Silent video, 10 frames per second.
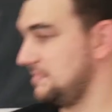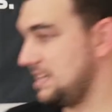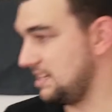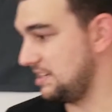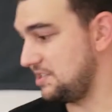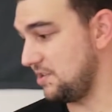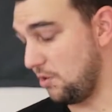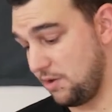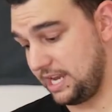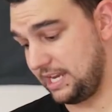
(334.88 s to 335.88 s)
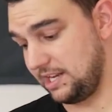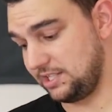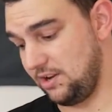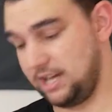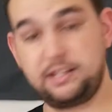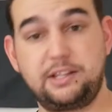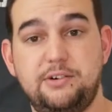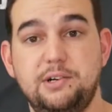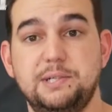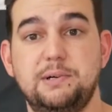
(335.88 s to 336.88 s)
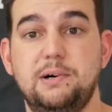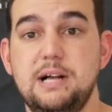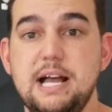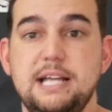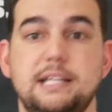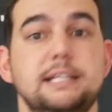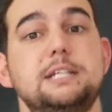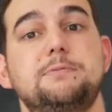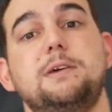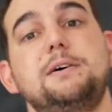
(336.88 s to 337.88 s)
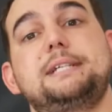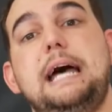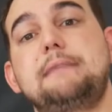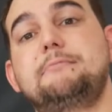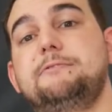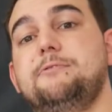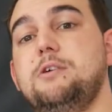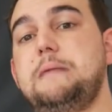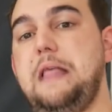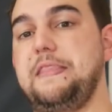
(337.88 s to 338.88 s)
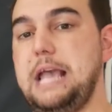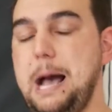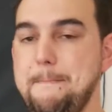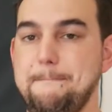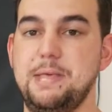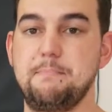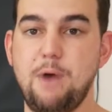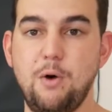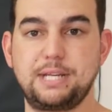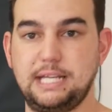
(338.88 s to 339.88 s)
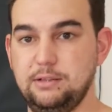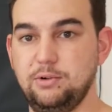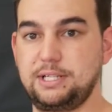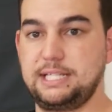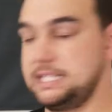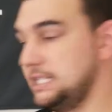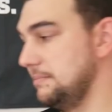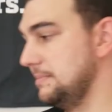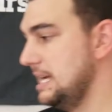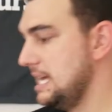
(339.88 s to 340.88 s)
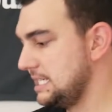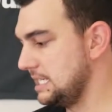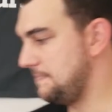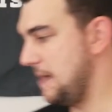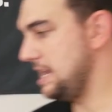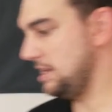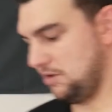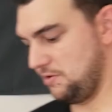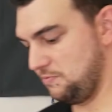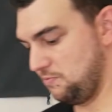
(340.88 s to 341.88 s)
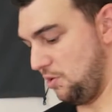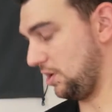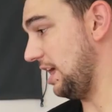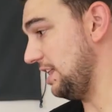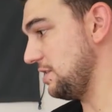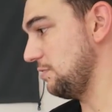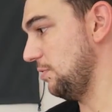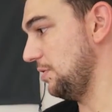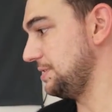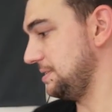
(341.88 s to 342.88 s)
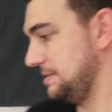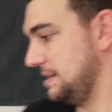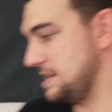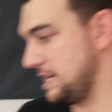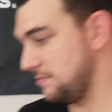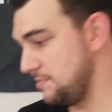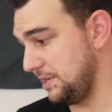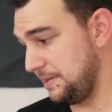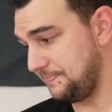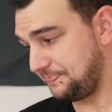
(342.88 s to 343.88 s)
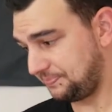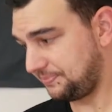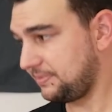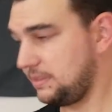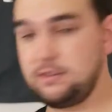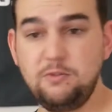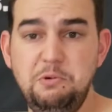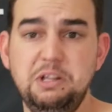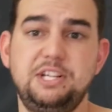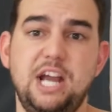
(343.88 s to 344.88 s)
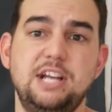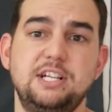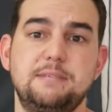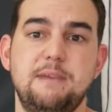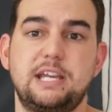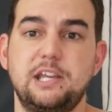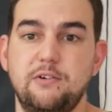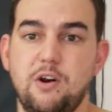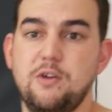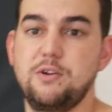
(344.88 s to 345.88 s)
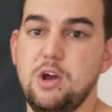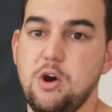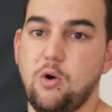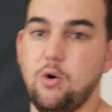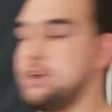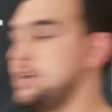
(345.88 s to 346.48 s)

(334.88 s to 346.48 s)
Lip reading: you can do it, or you can get it cycling through as well. So this is what I was saying before about the multi-look system. So depending on what color you want, you can really change it to make it your own, or you